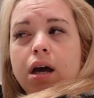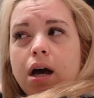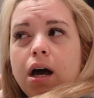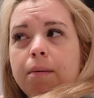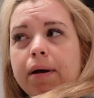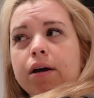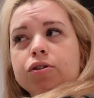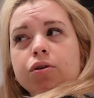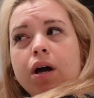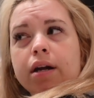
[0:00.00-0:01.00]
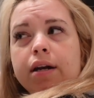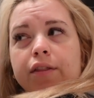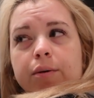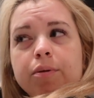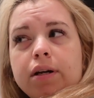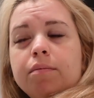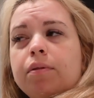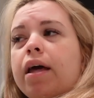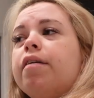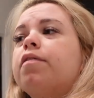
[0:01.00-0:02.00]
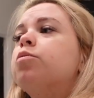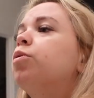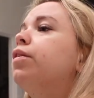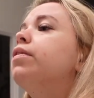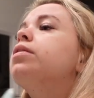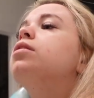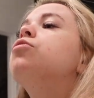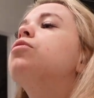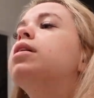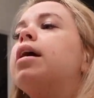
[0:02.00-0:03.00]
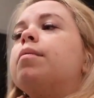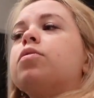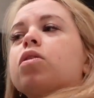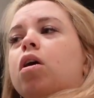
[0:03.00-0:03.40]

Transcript: I also got another print and play from 25th Century Games